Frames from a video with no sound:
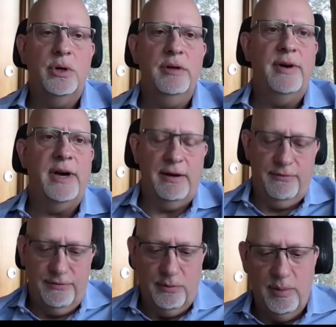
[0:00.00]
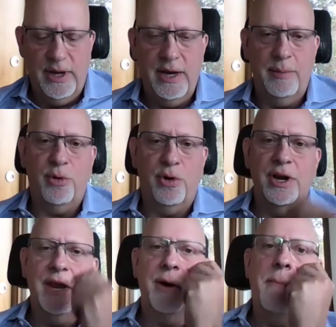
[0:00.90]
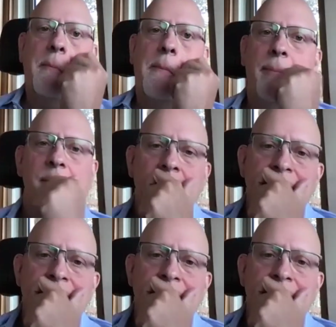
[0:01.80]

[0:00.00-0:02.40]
Yeah, 25 will be an important year.